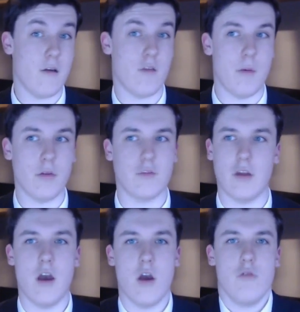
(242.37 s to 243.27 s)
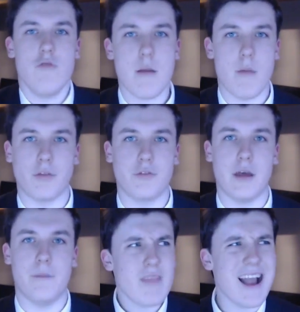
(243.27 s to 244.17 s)
of the monster, great
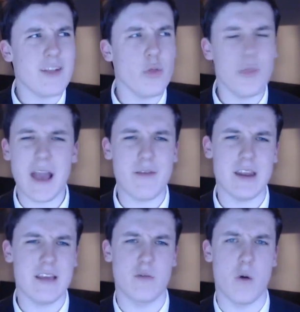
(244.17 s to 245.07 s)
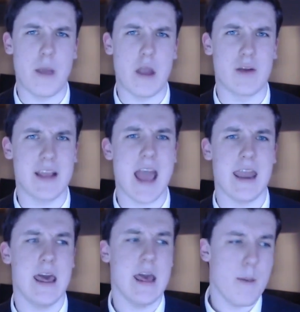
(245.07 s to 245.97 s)
monster. I don't think ever needs to appear
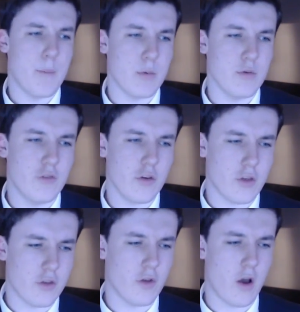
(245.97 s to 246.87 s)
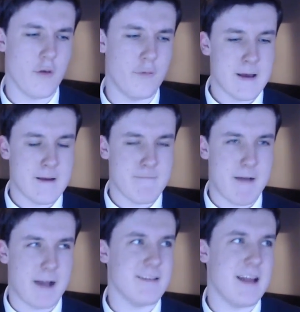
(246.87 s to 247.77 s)
again, but it was just a sort of,
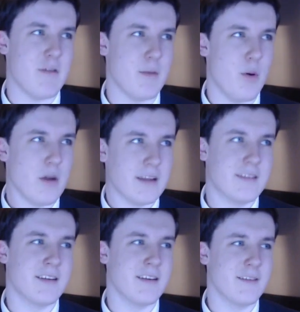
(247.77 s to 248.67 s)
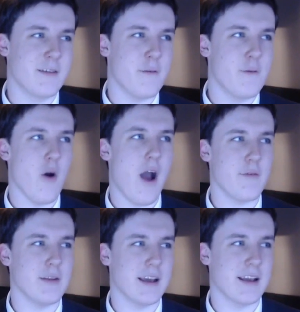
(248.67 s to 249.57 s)
I don't know how to put it. So if you're having like a